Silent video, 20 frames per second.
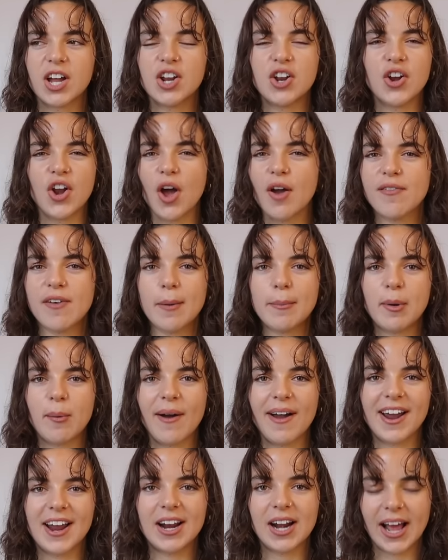I don't know if I'll be
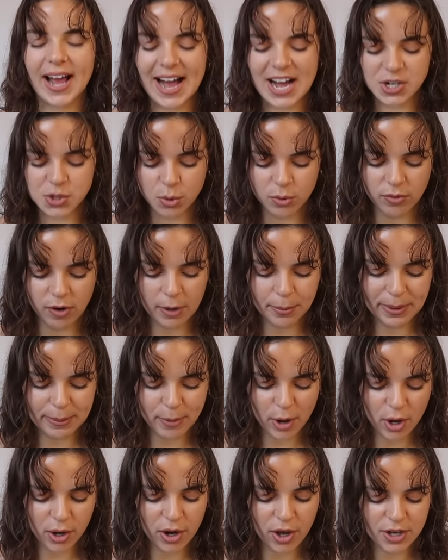wearing like actual rugby
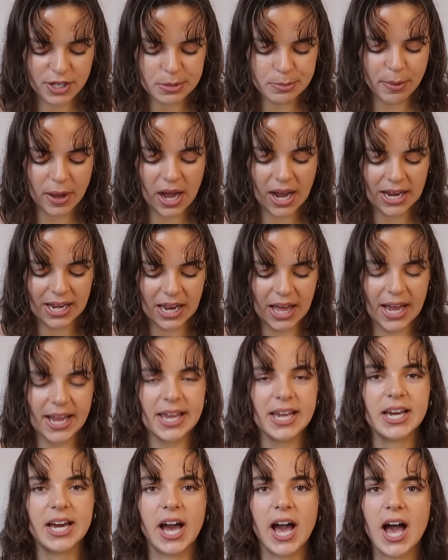polos, but I
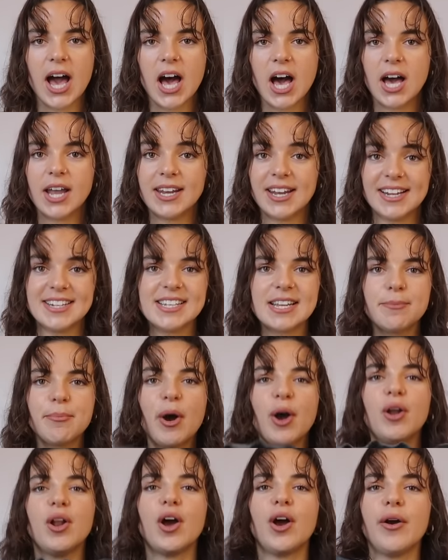like a knitted
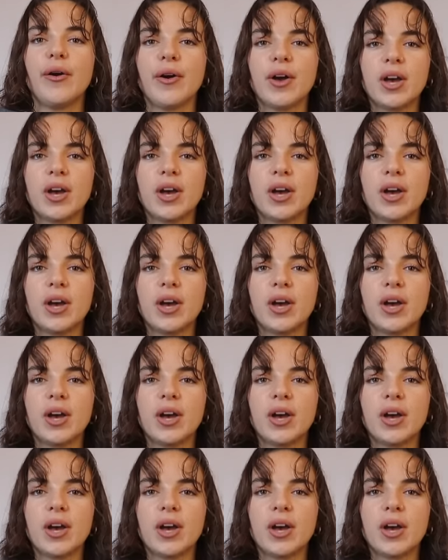polo.